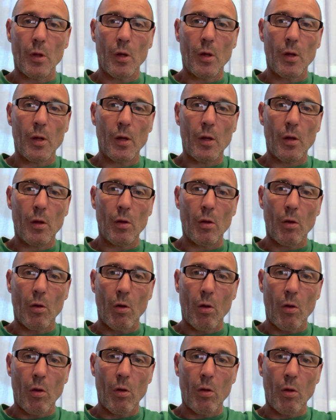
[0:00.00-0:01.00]
I'm
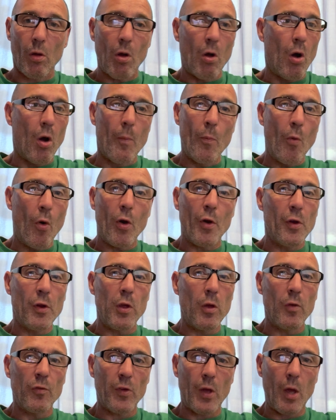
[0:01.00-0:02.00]
not going to
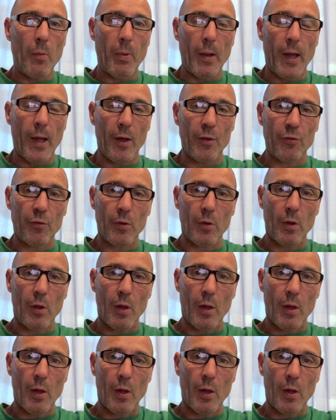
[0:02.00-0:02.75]
use airbags